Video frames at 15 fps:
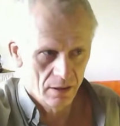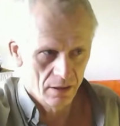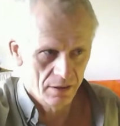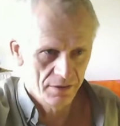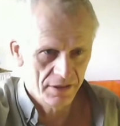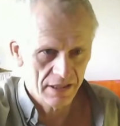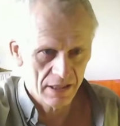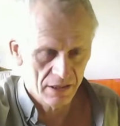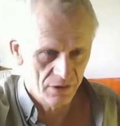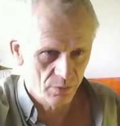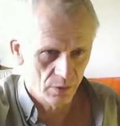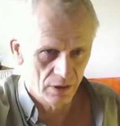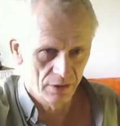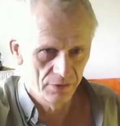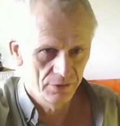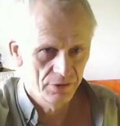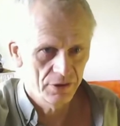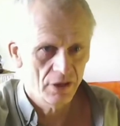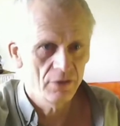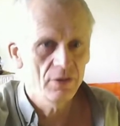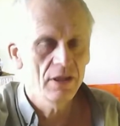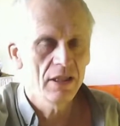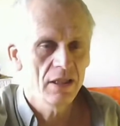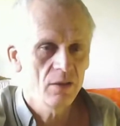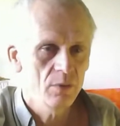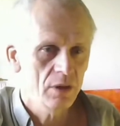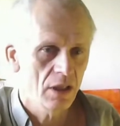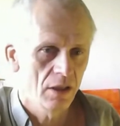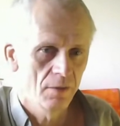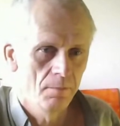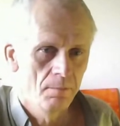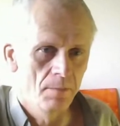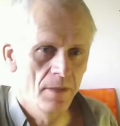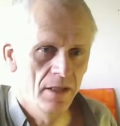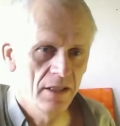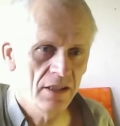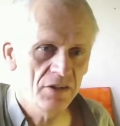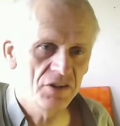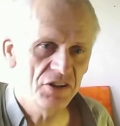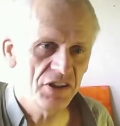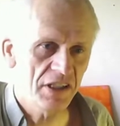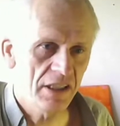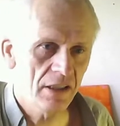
D as well. So here we go. Here's G,